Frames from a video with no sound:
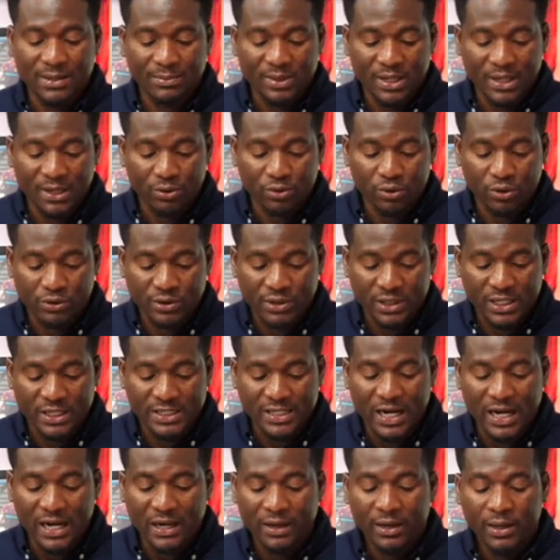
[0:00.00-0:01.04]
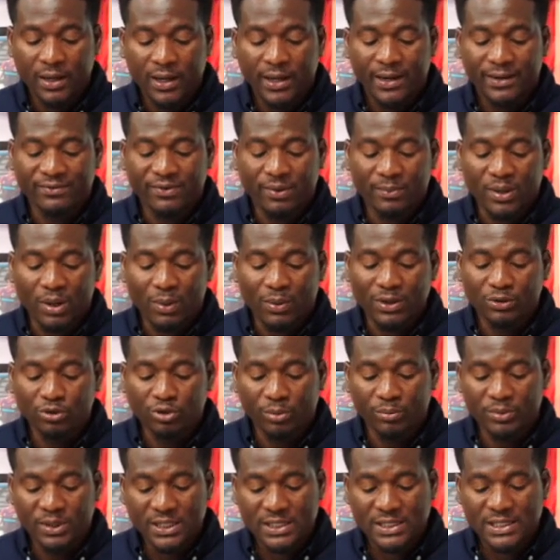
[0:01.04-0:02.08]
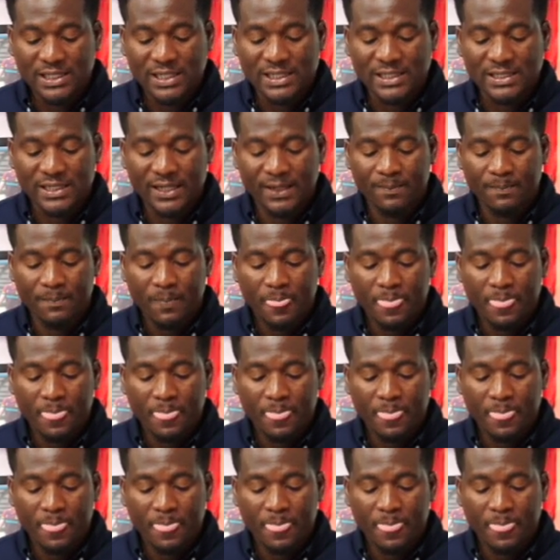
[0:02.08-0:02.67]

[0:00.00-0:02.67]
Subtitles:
no e koso no dia Formula 1 community ne se